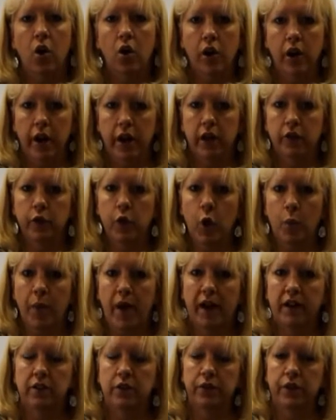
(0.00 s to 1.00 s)
kind of go
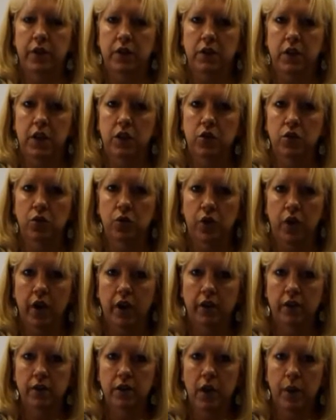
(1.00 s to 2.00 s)
back to foundational
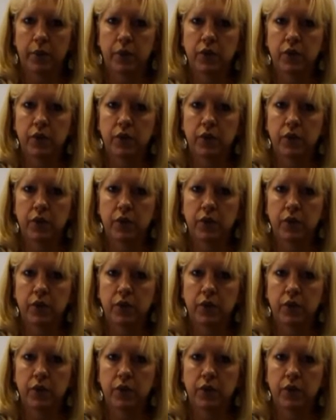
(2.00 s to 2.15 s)
concepts.